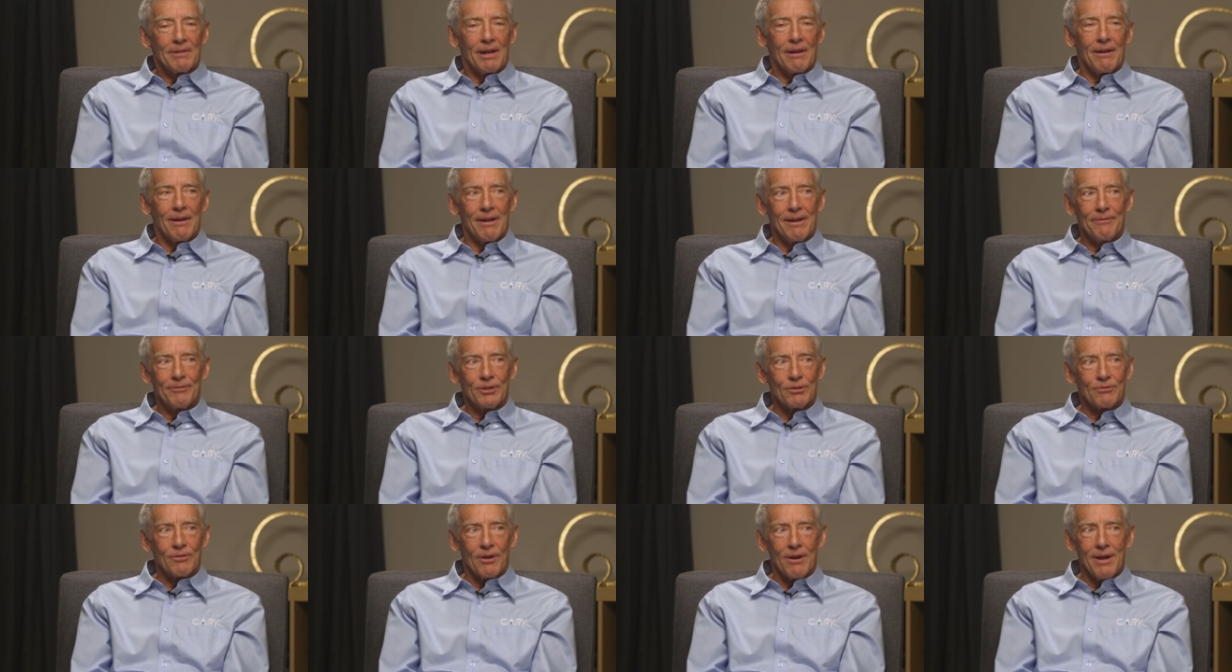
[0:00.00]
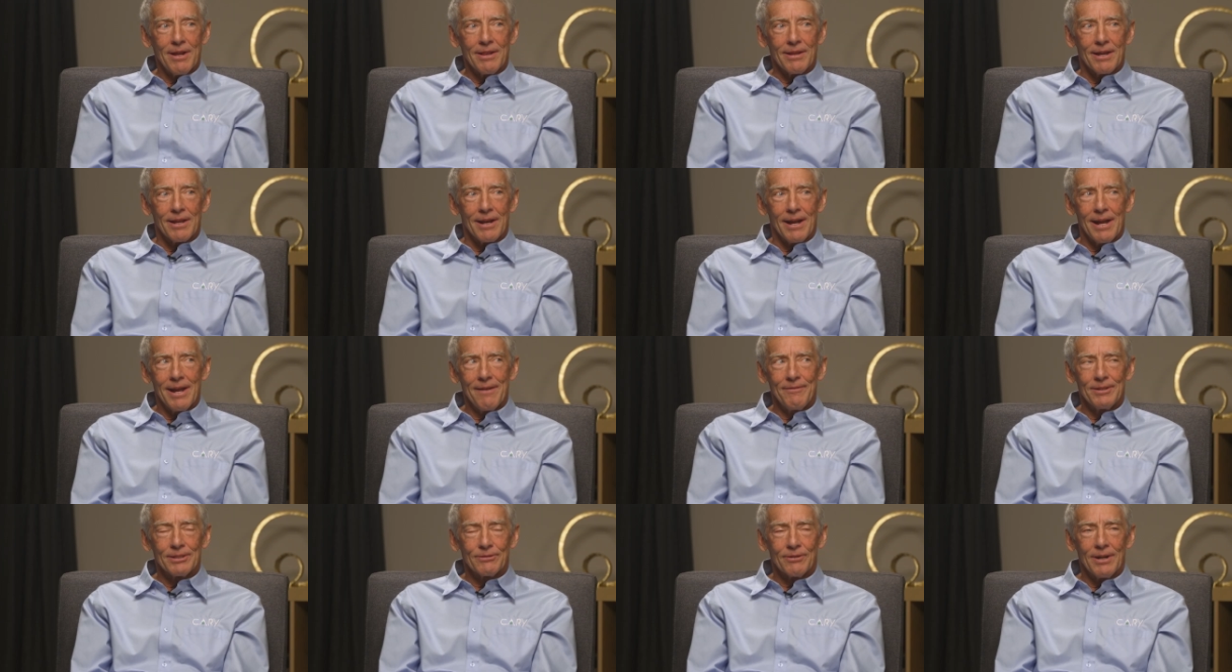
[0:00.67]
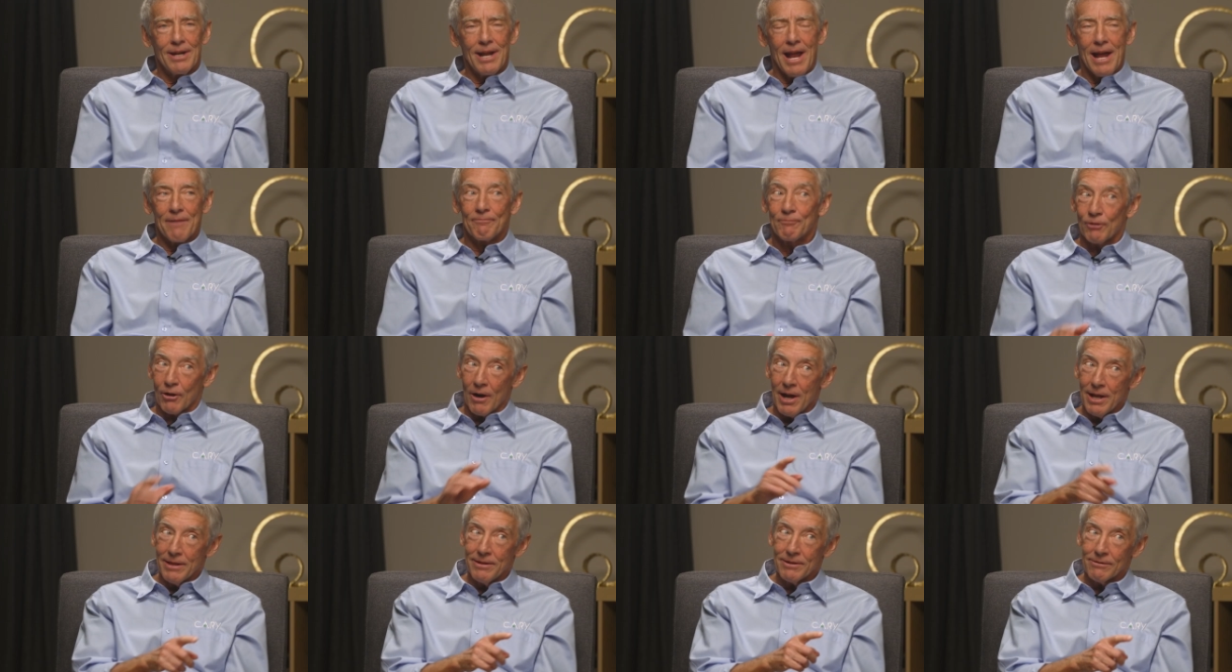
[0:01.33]
I'll have to try that. I've
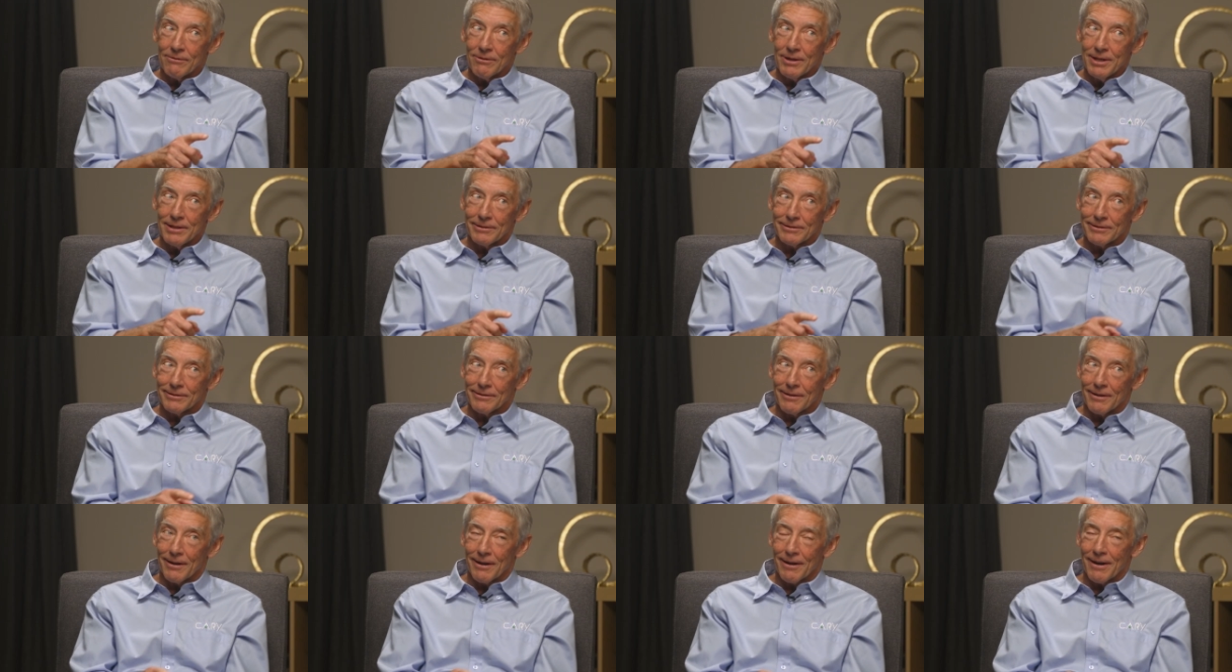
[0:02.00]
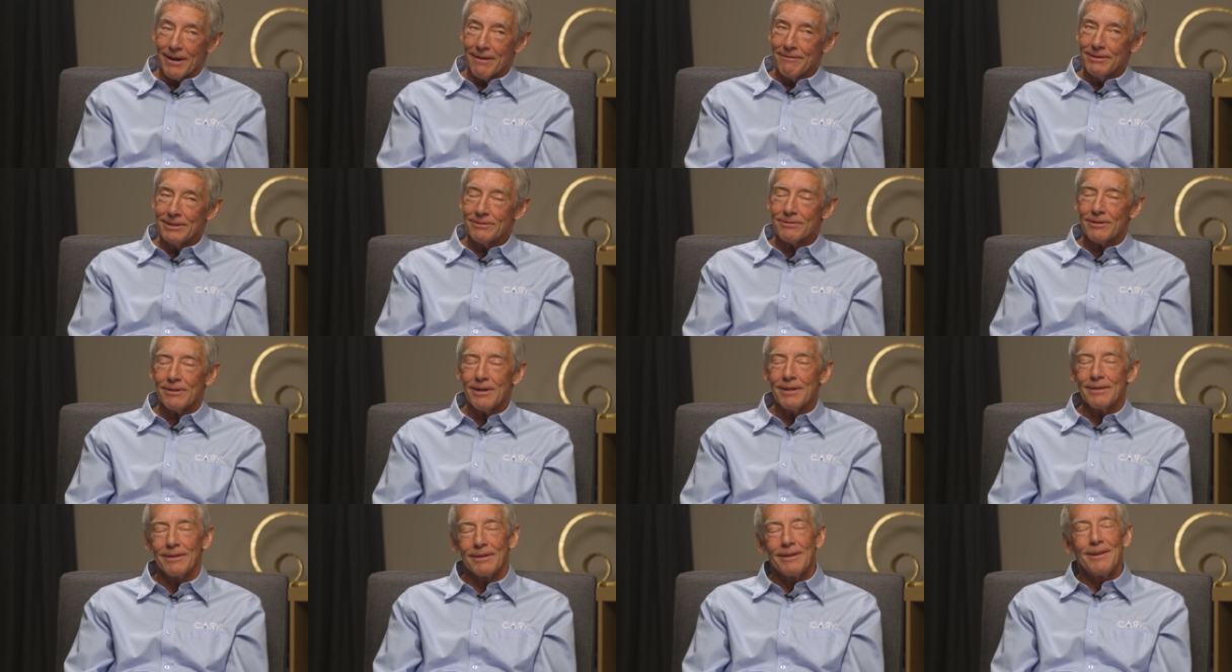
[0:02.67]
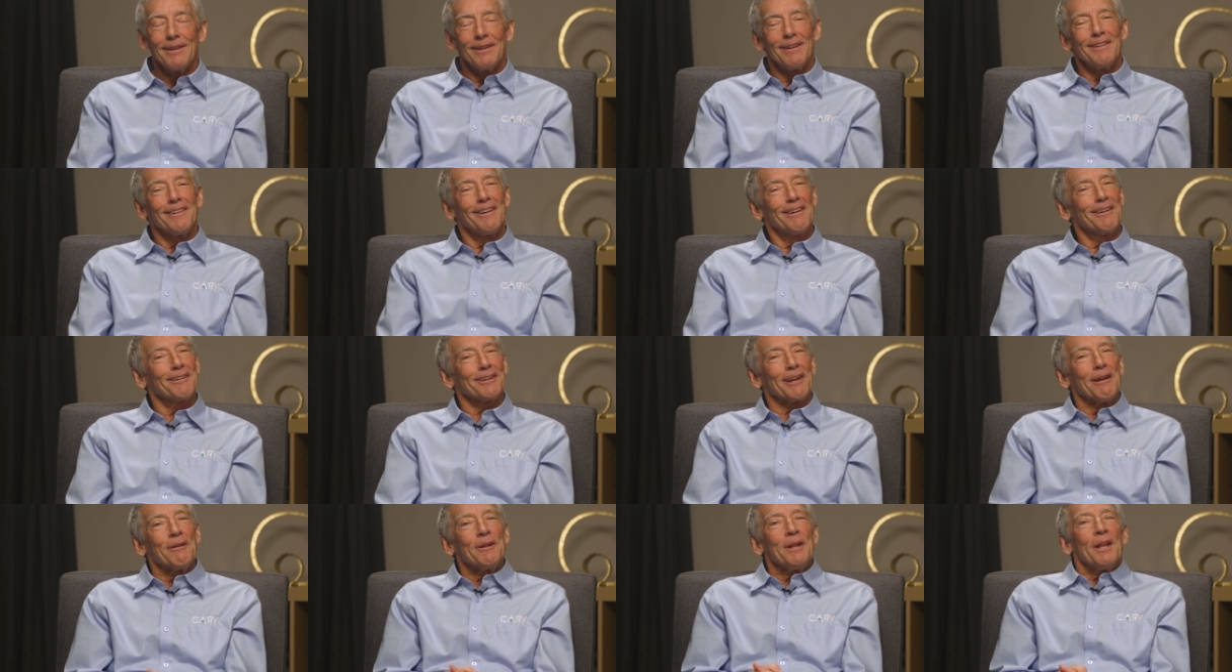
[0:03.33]
tried the grits there. I haven't tried that.
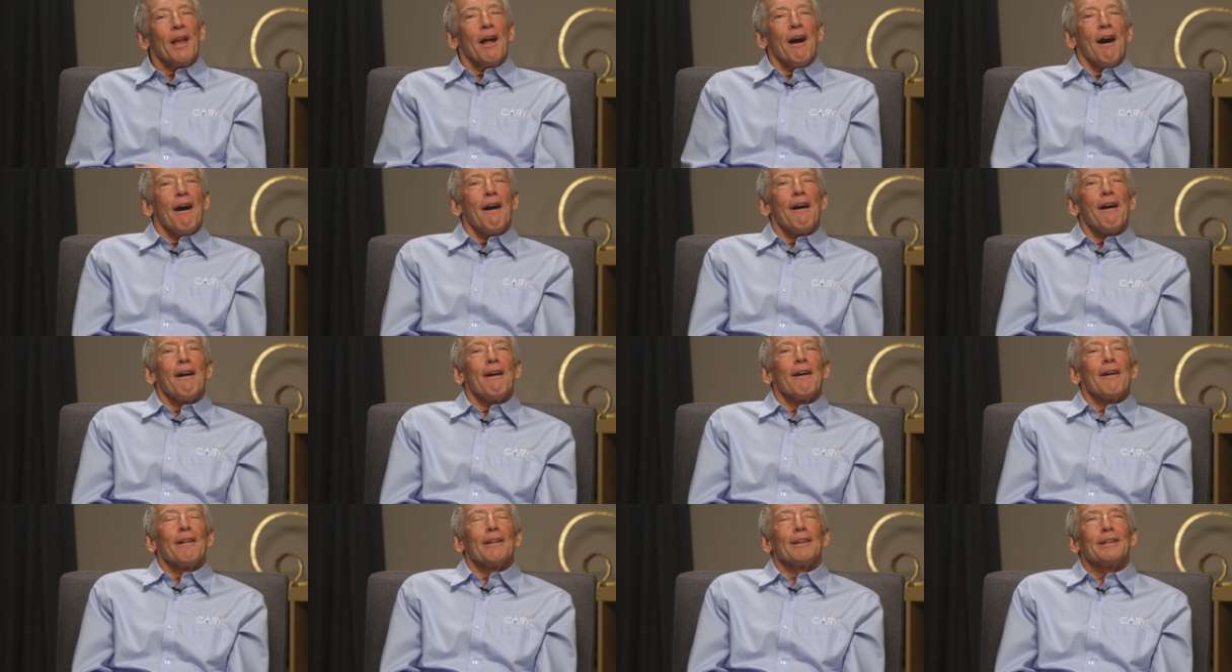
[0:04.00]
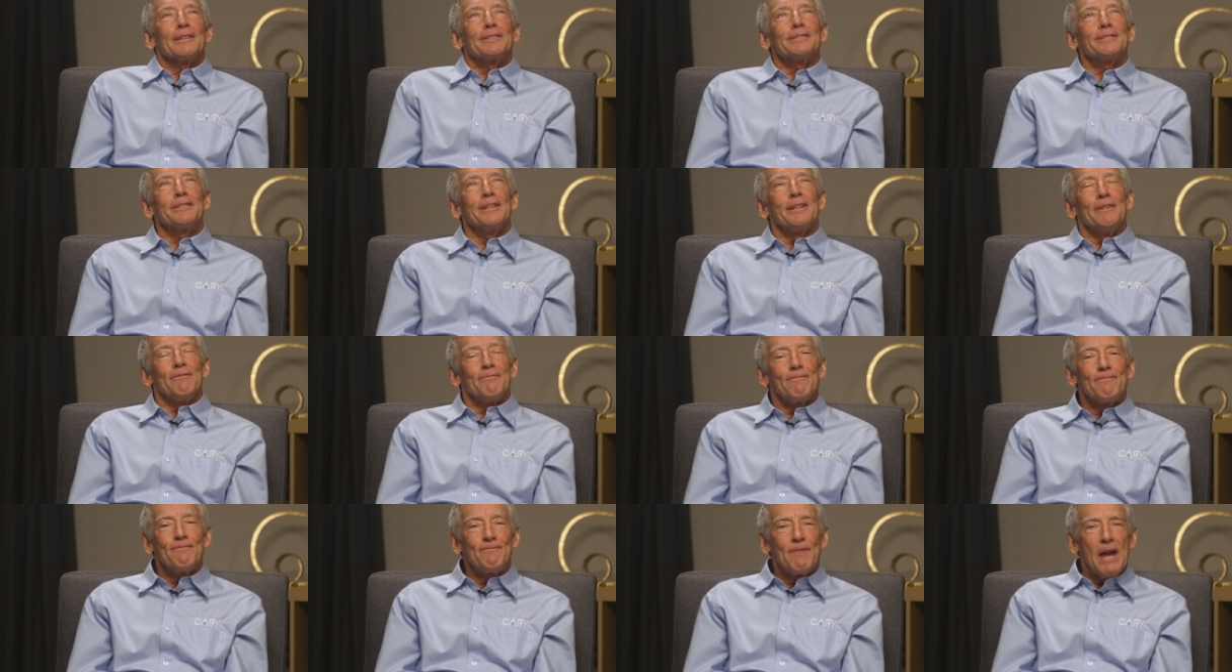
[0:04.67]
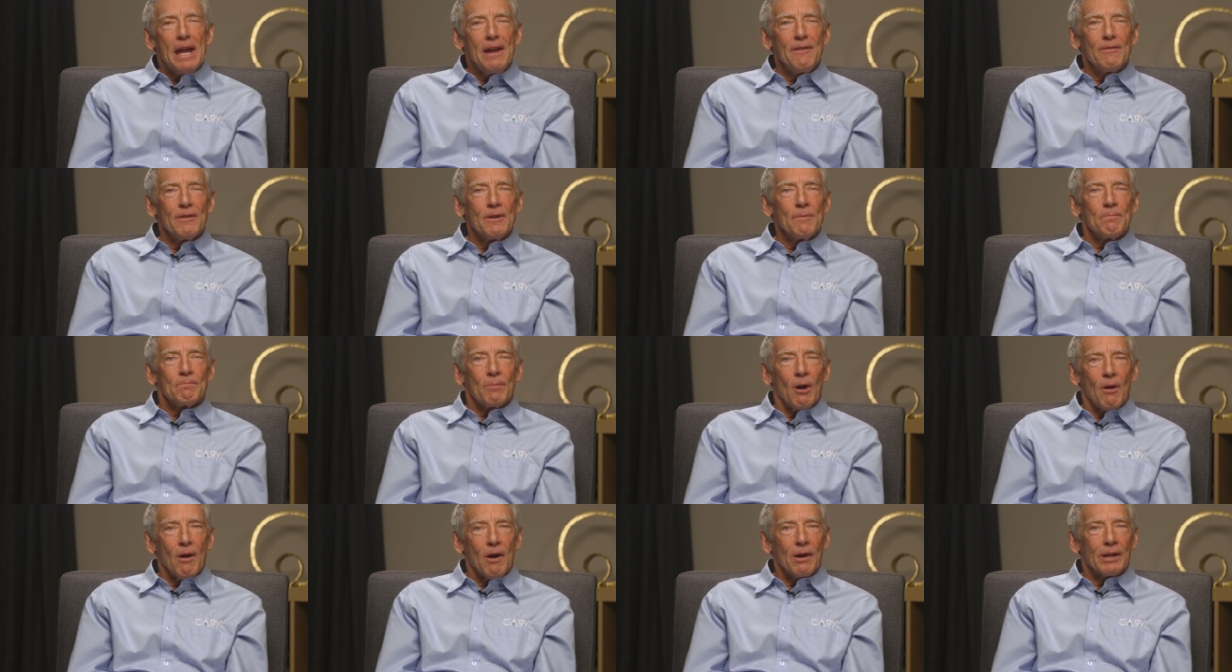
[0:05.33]
Okay, let's see.
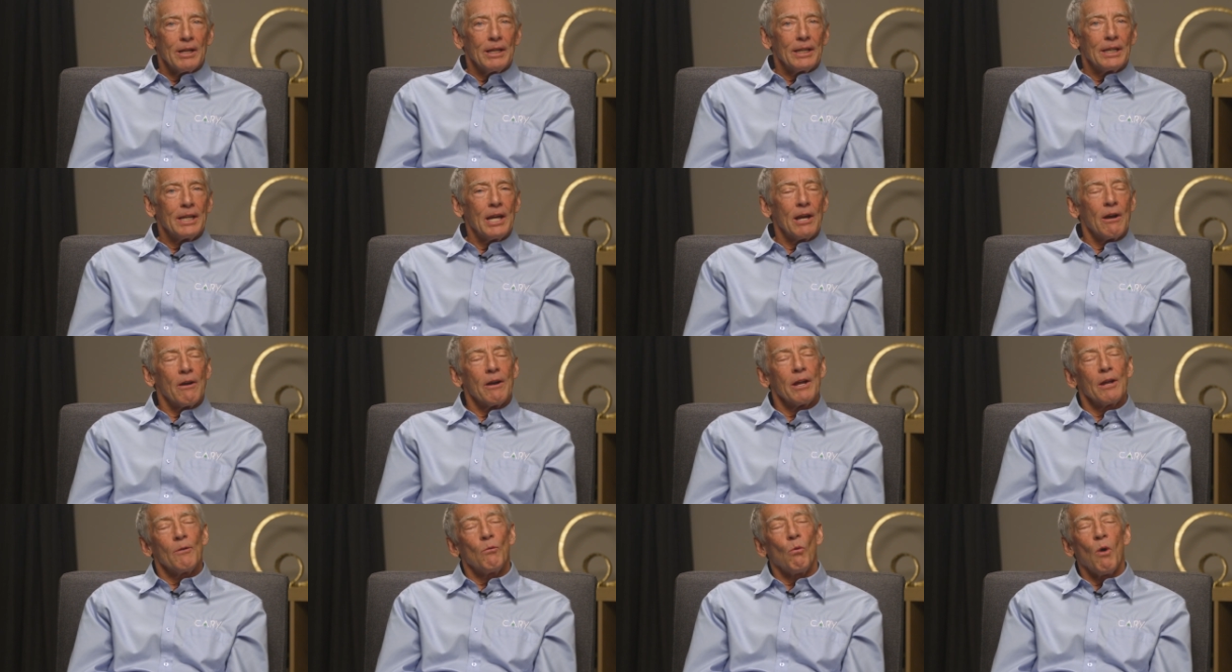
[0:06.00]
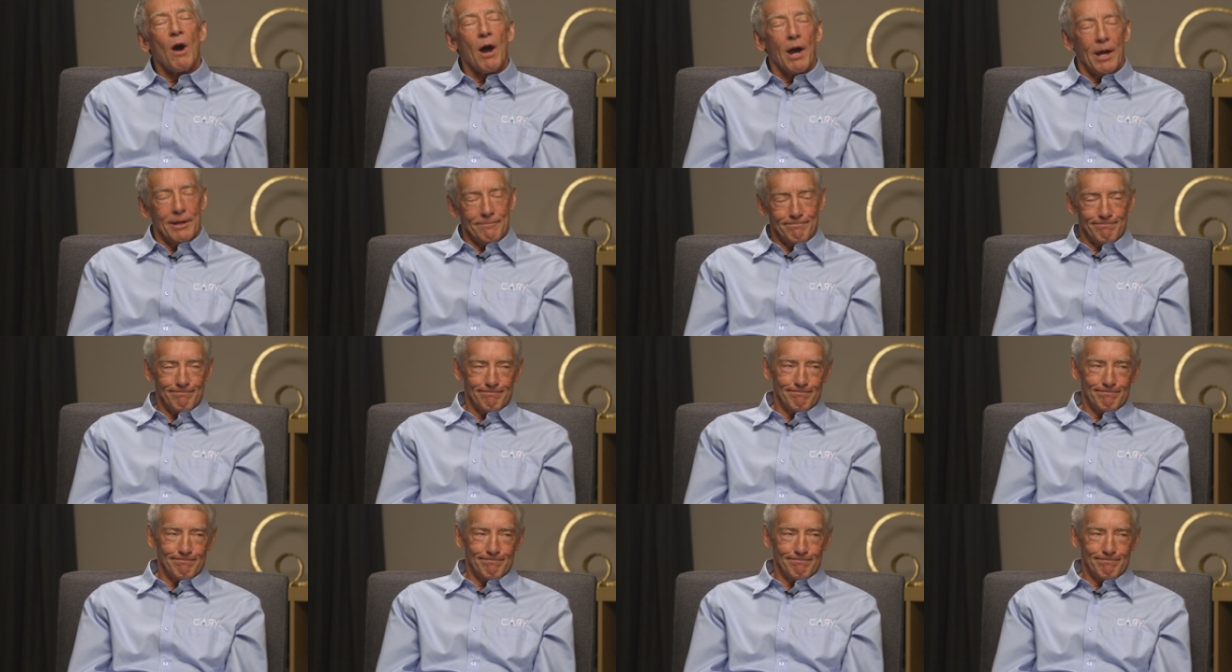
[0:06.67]
Favorite park in Cary and why?